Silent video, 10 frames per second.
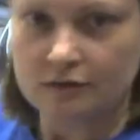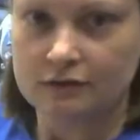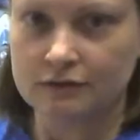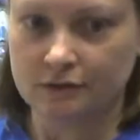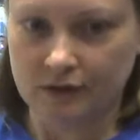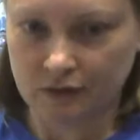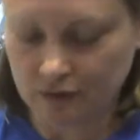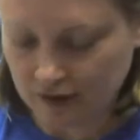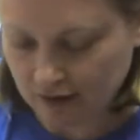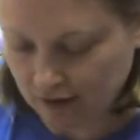So
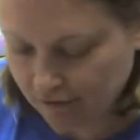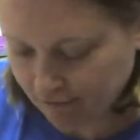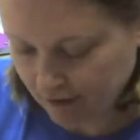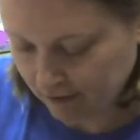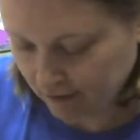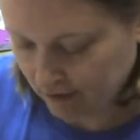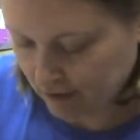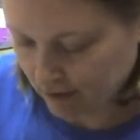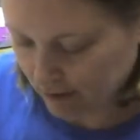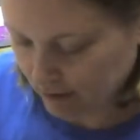anyway, I finally
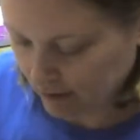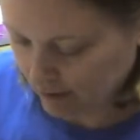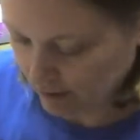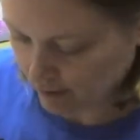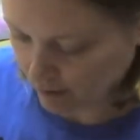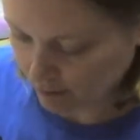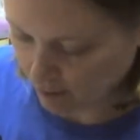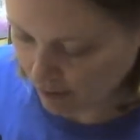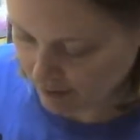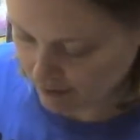
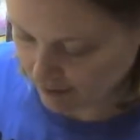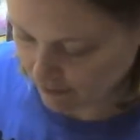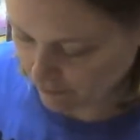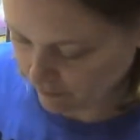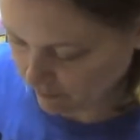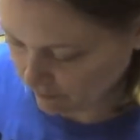bought some.